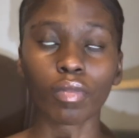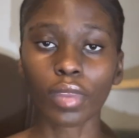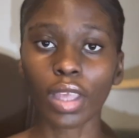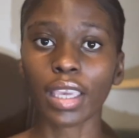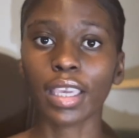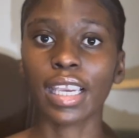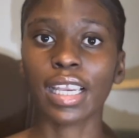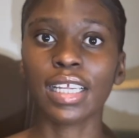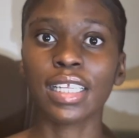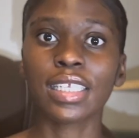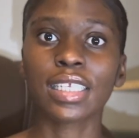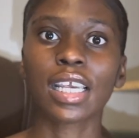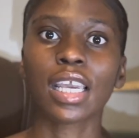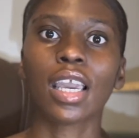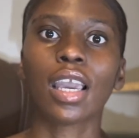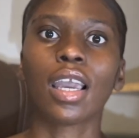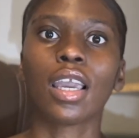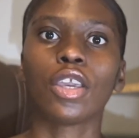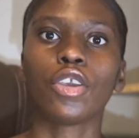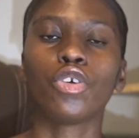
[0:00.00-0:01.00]
yes,
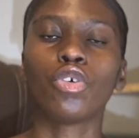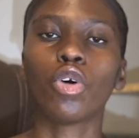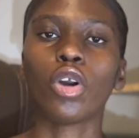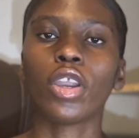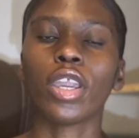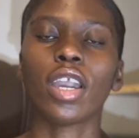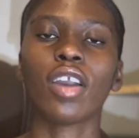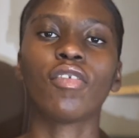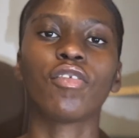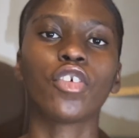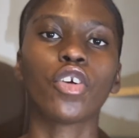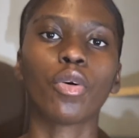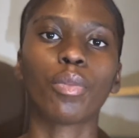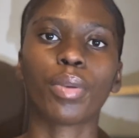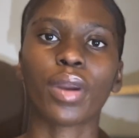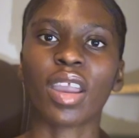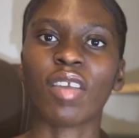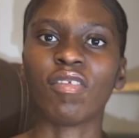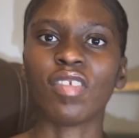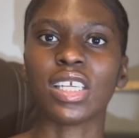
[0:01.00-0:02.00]
you have your
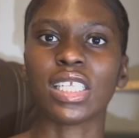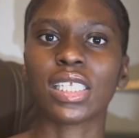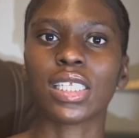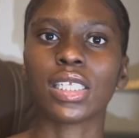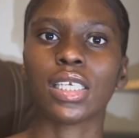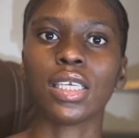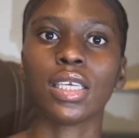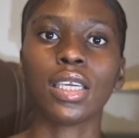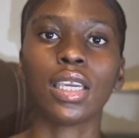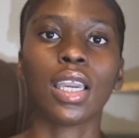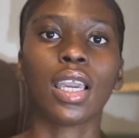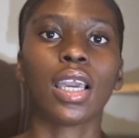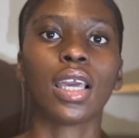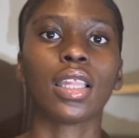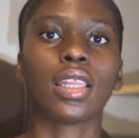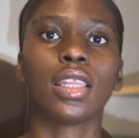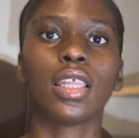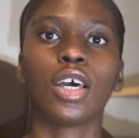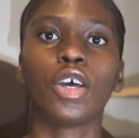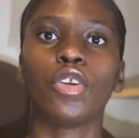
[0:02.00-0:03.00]
privacy.
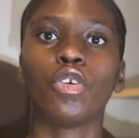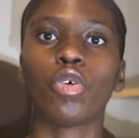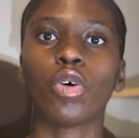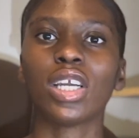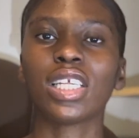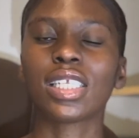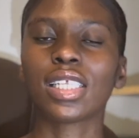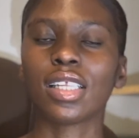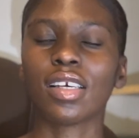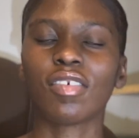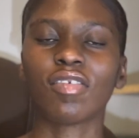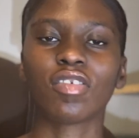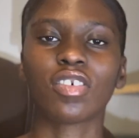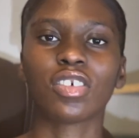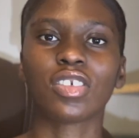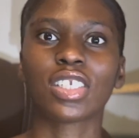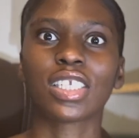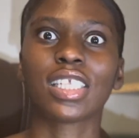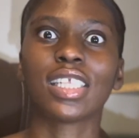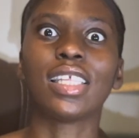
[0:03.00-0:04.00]
The noise
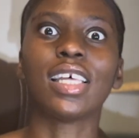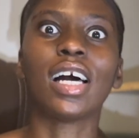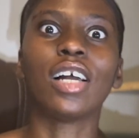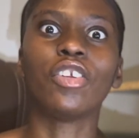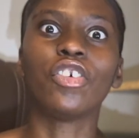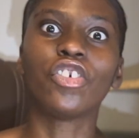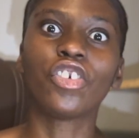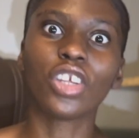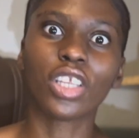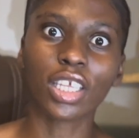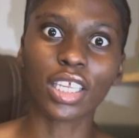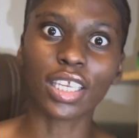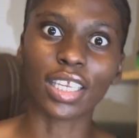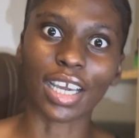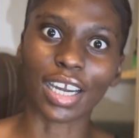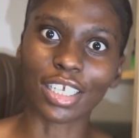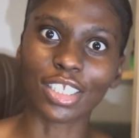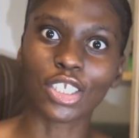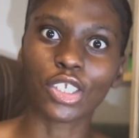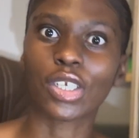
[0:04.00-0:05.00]
levels are literally
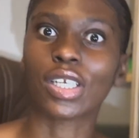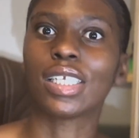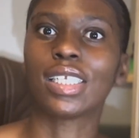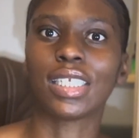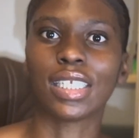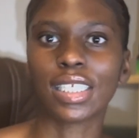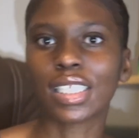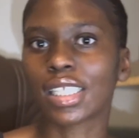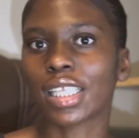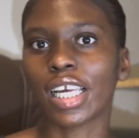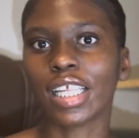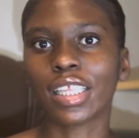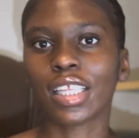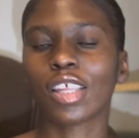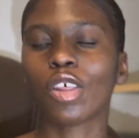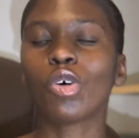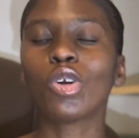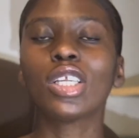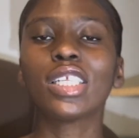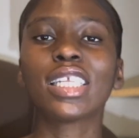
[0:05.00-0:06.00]
non-existent.
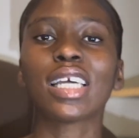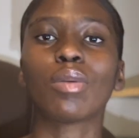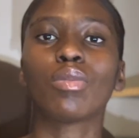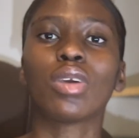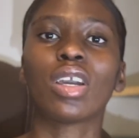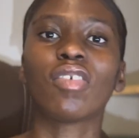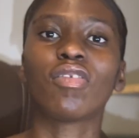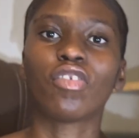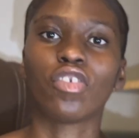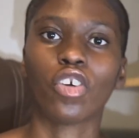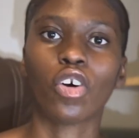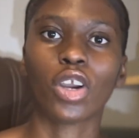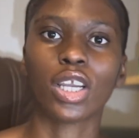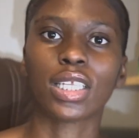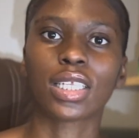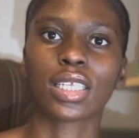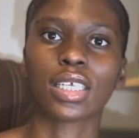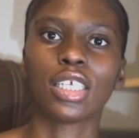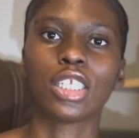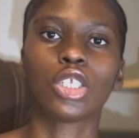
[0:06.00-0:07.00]
The only time you have
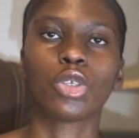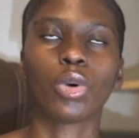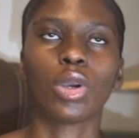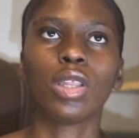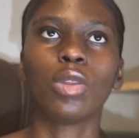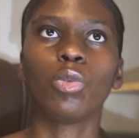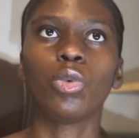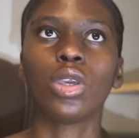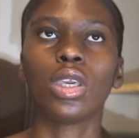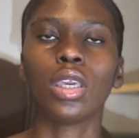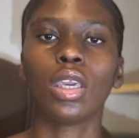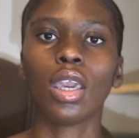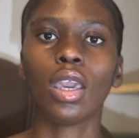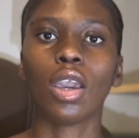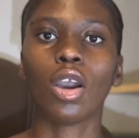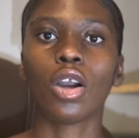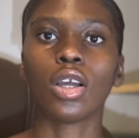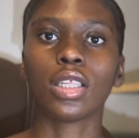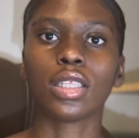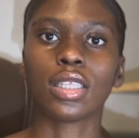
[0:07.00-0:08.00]
noise, it's when we
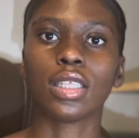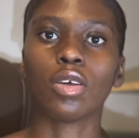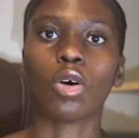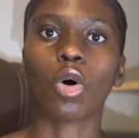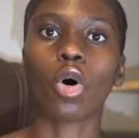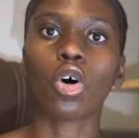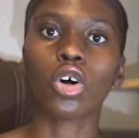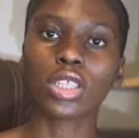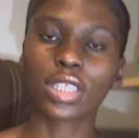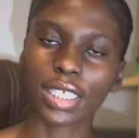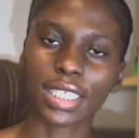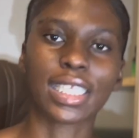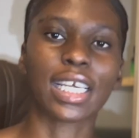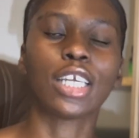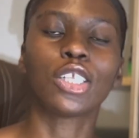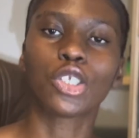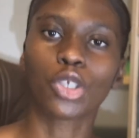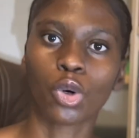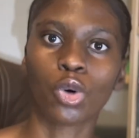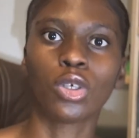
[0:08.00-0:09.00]
all
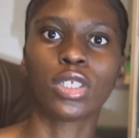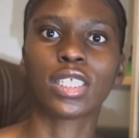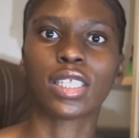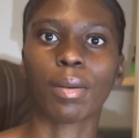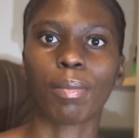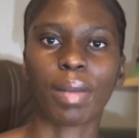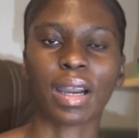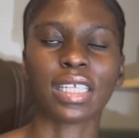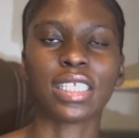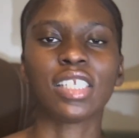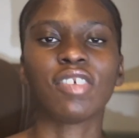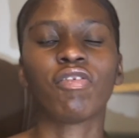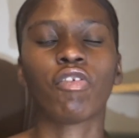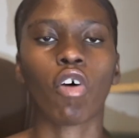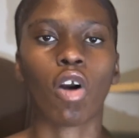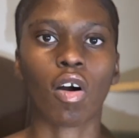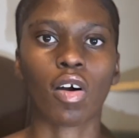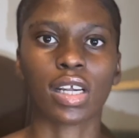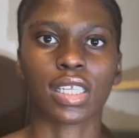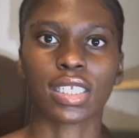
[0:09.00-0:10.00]
decide to host the party for
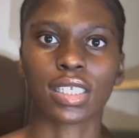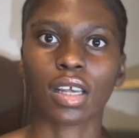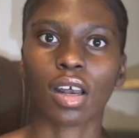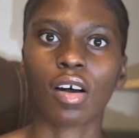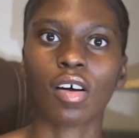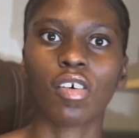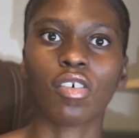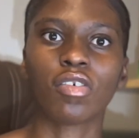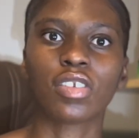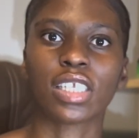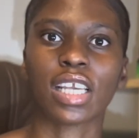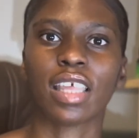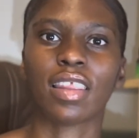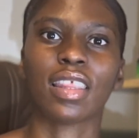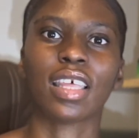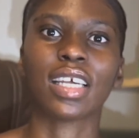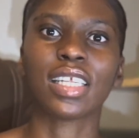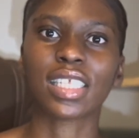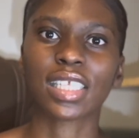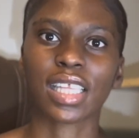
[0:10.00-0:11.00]
ourselves, and
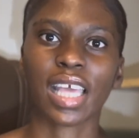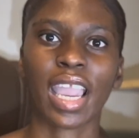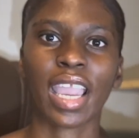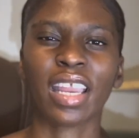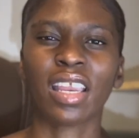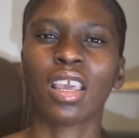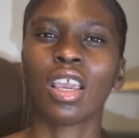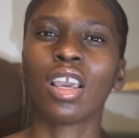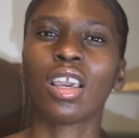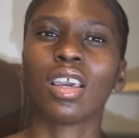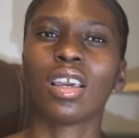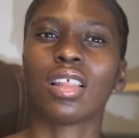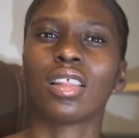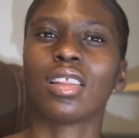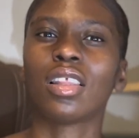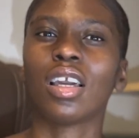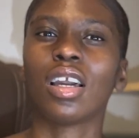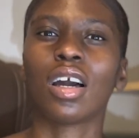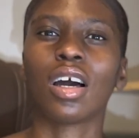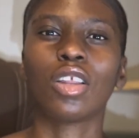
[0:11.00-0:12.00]
that's that.
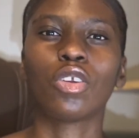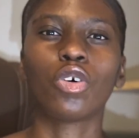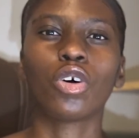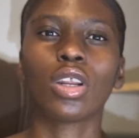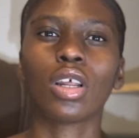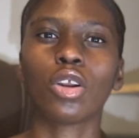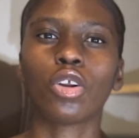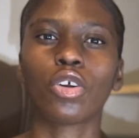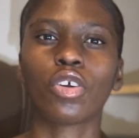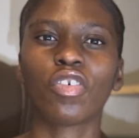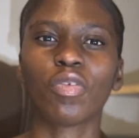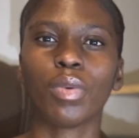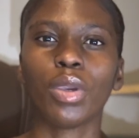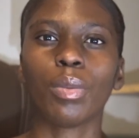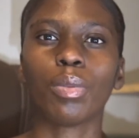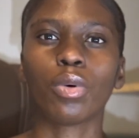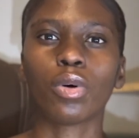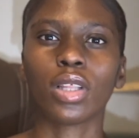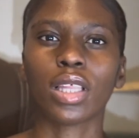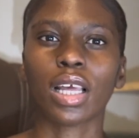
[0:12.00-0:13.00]
There are not a lot of
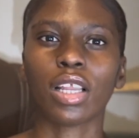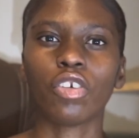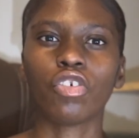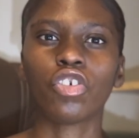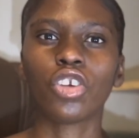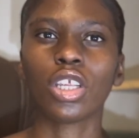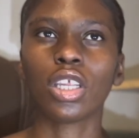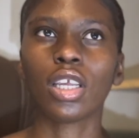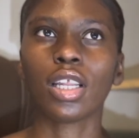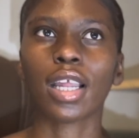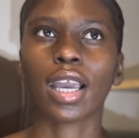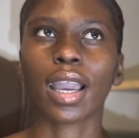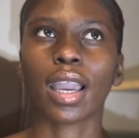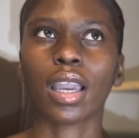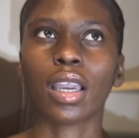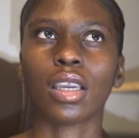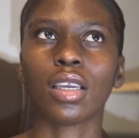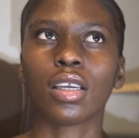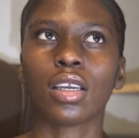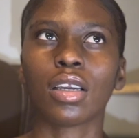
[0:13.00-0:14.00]
people that literally,
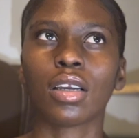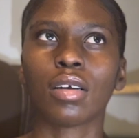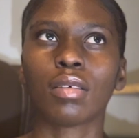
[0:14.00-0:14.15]
like,